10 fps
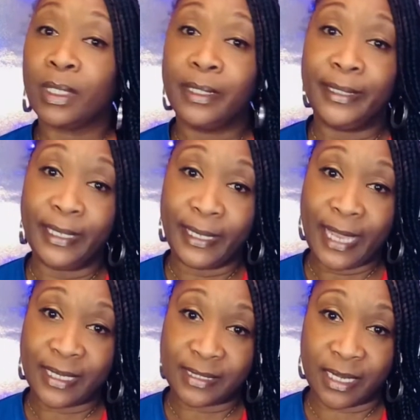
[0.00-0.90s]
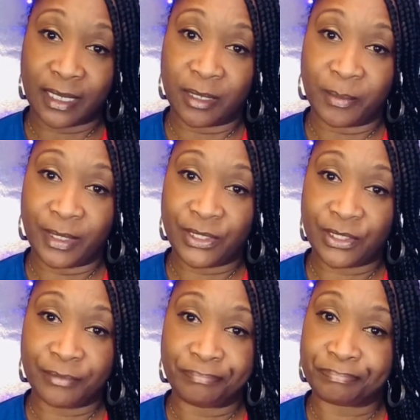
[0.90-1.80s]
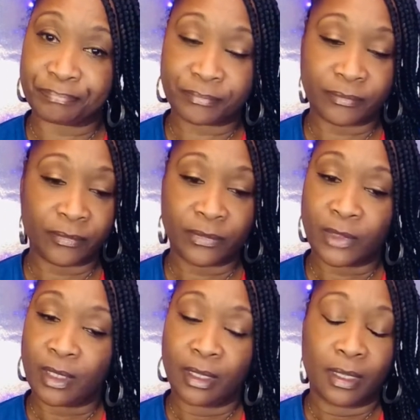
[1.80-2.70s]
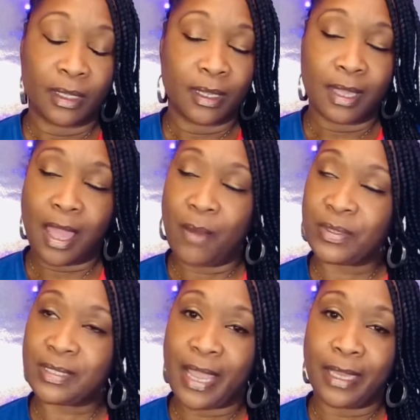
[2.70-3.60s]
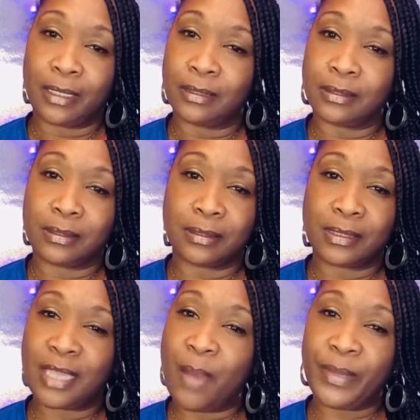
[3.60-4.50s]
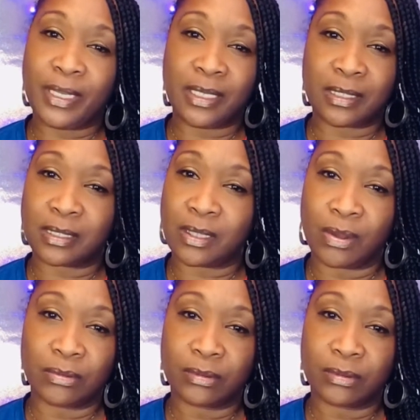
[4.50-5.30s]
then they got the second completion. I was like, tell me it isn't so.